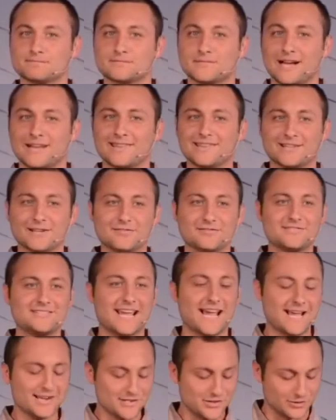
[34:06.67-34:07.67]
I think of
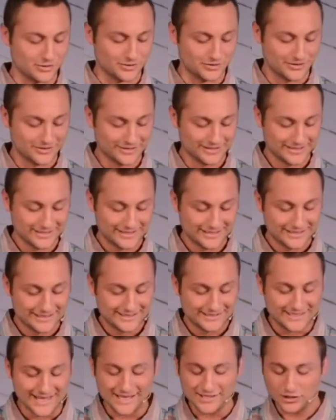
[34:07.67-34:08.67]
Daniel
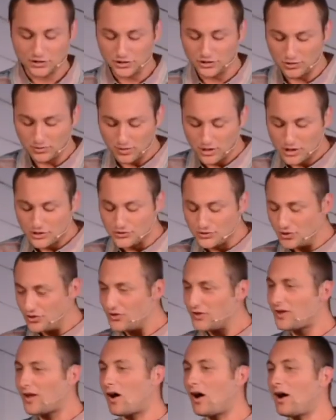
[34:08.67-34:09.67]
Daniel, who knew
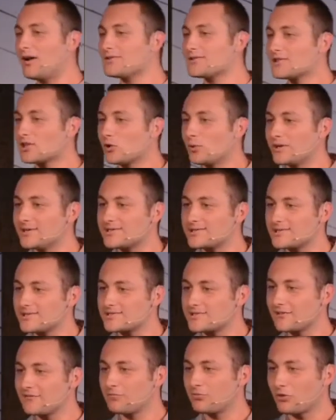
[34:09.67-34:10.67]
the
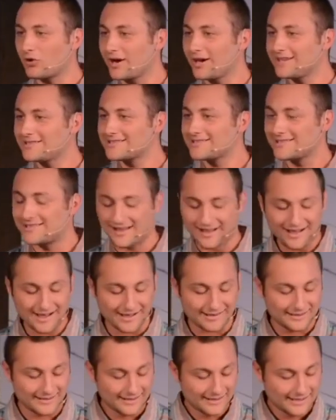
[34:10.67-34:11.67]
consequences of praying to
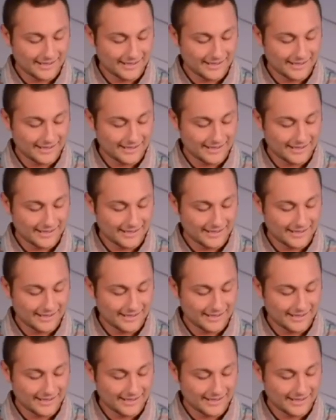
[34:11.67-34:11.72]
God,